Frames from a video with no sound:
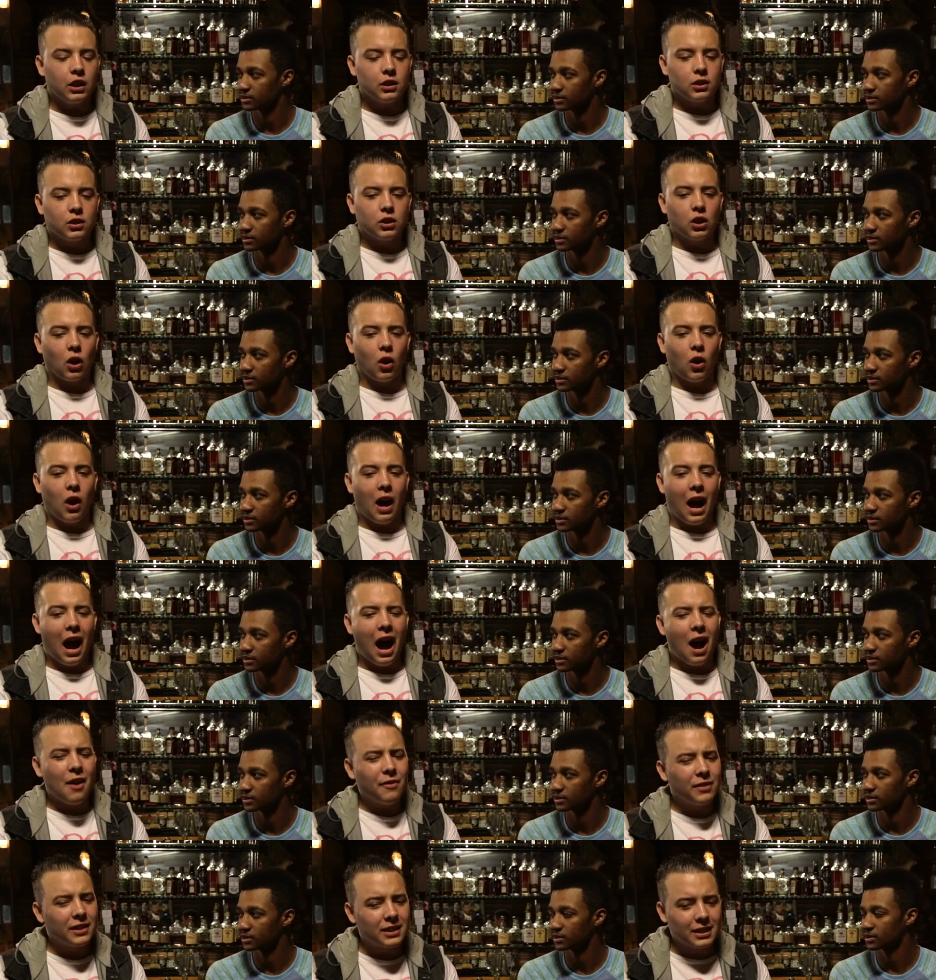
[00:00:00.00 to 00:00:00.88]
Speaker 1: so
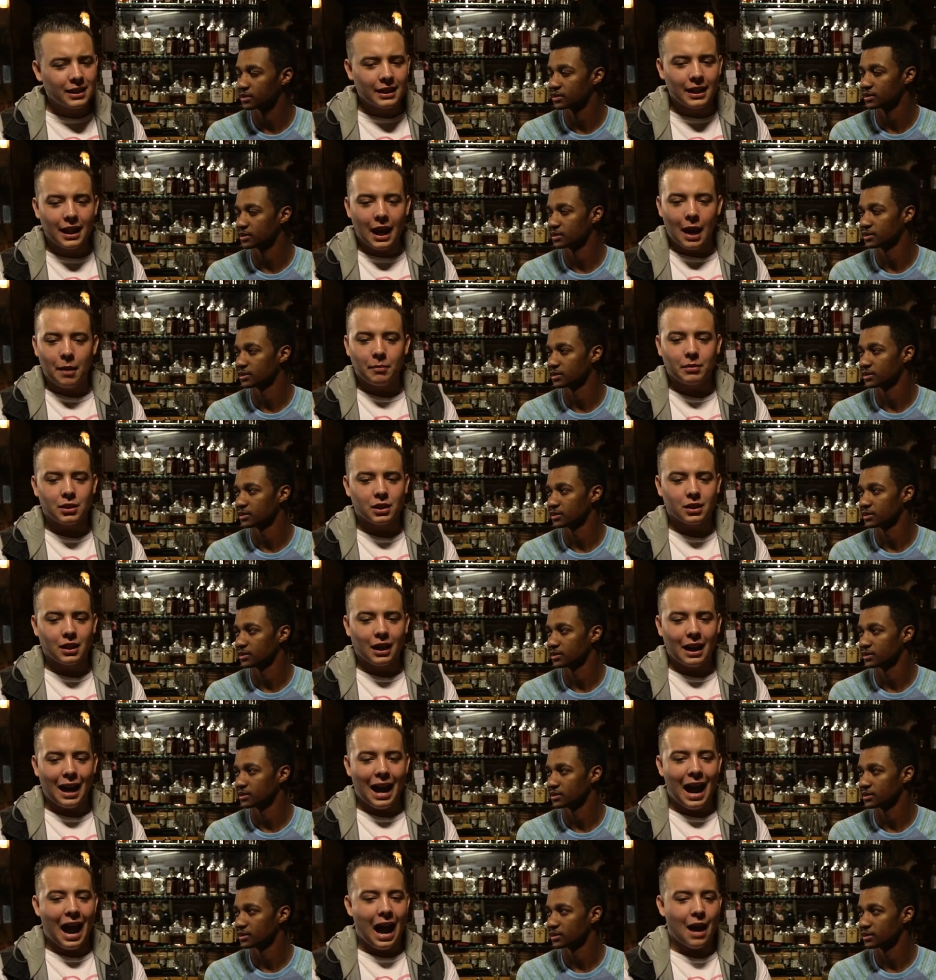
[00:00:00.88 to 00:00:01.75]
obviously I'm just
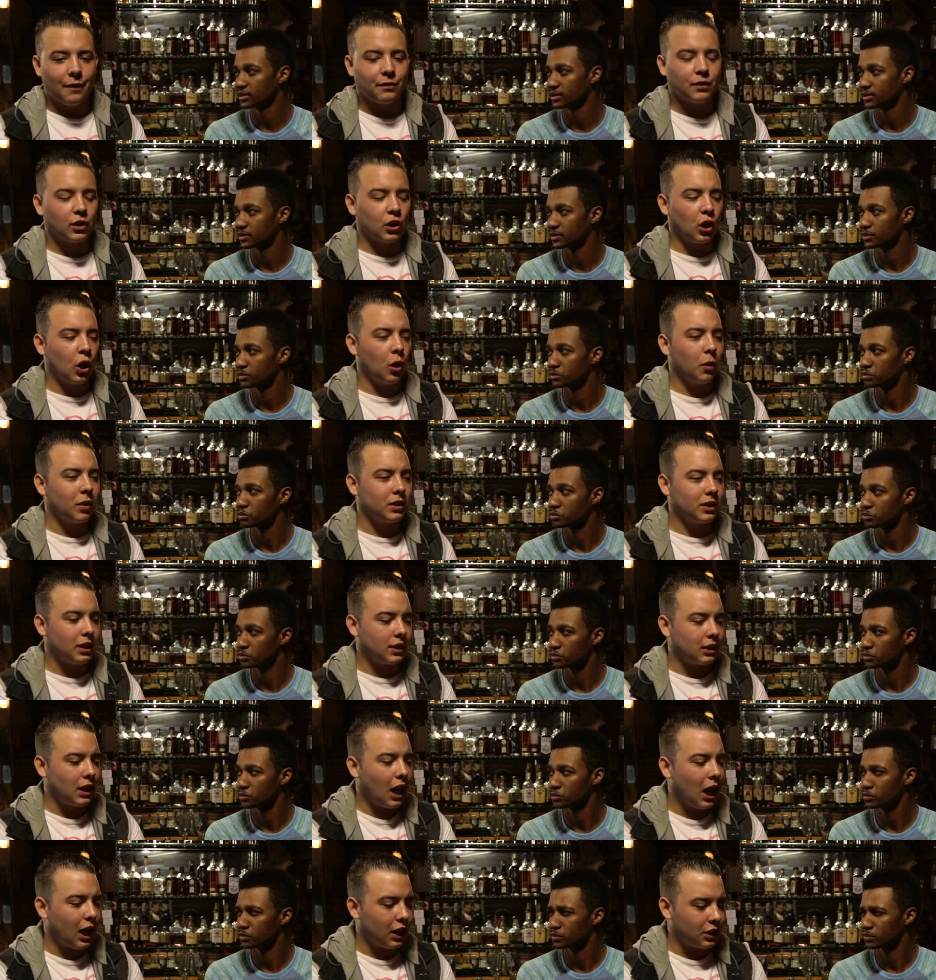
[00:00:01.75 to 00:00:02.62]
gonna have to go with the
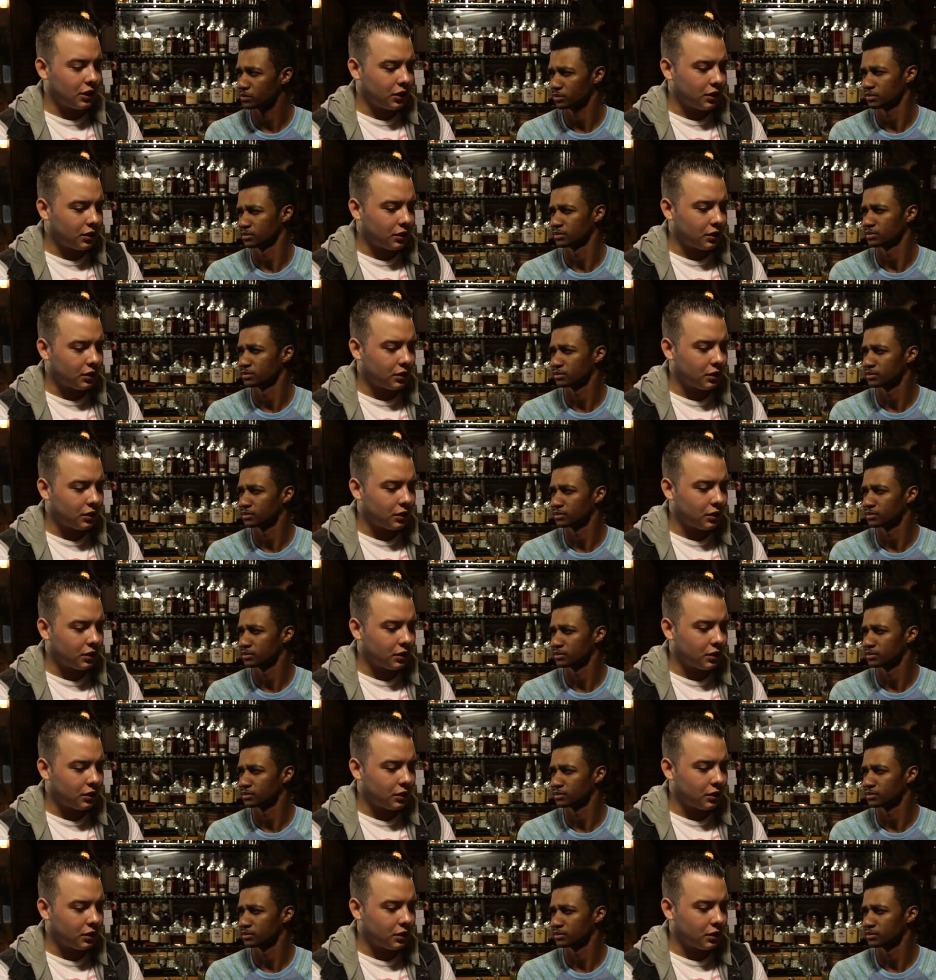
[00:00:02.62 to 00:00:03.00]
Dodgers.